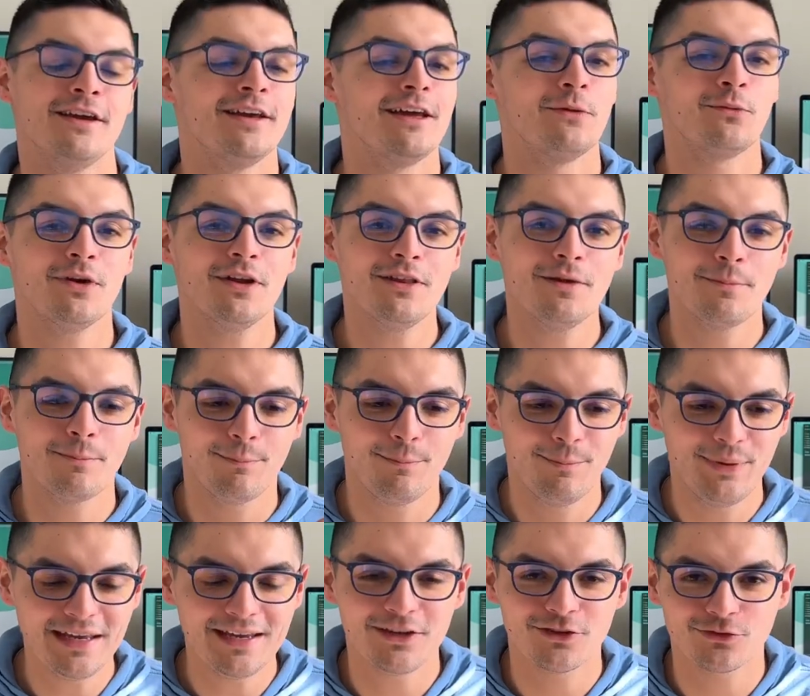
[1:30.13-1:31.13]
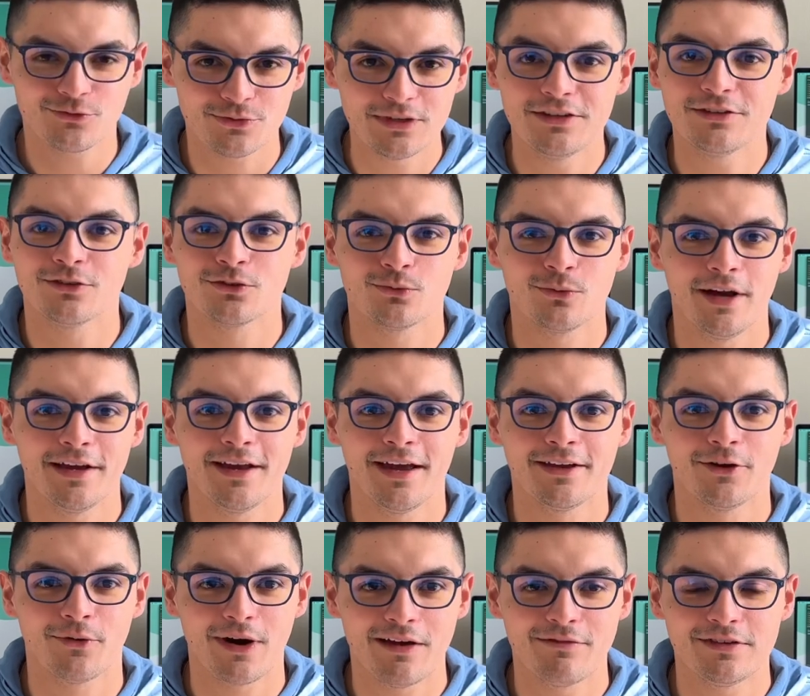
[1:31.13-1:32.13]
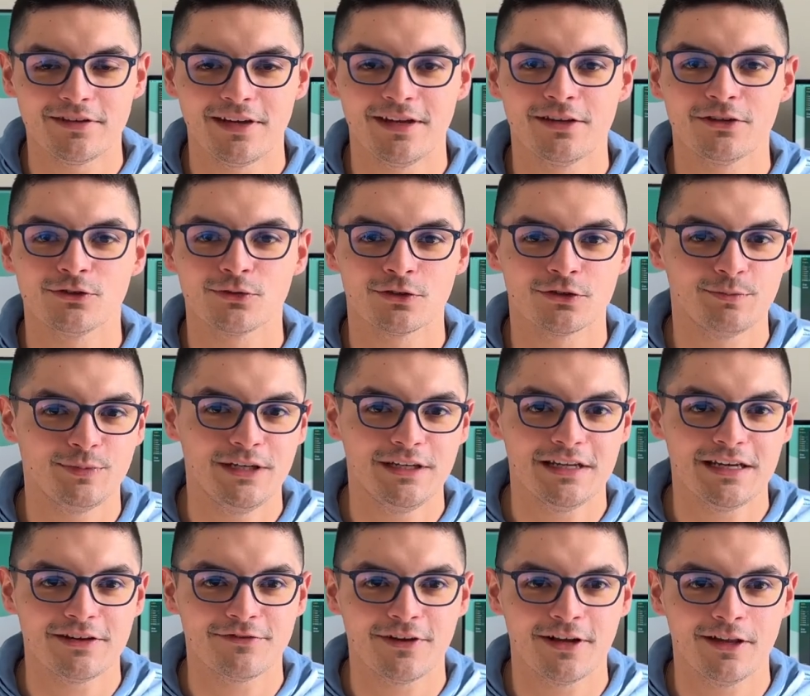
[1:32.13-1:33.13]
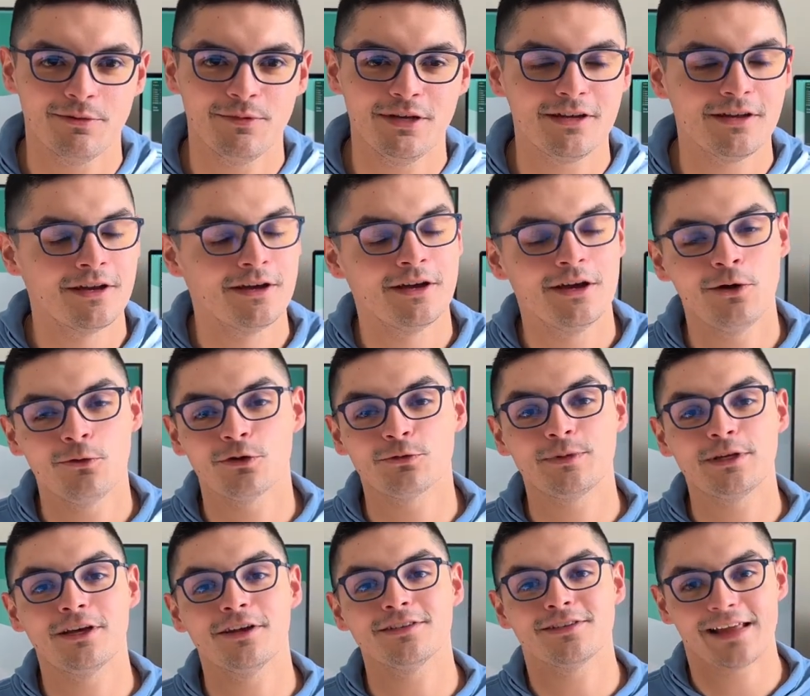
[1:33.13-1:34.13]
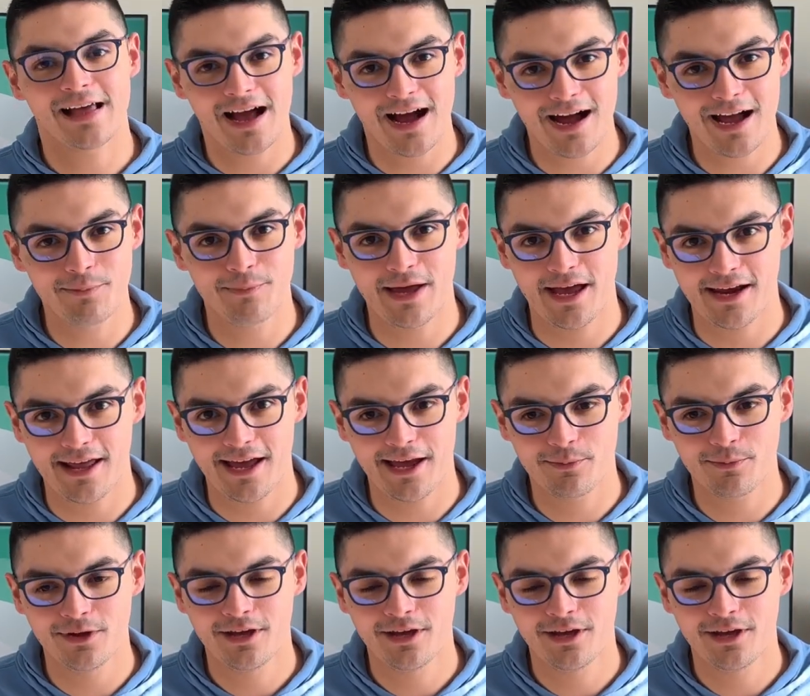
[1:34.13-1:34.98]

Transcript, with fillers: And one of the biggest reasons why I gravitated towards PDF Element was because of the iPad app.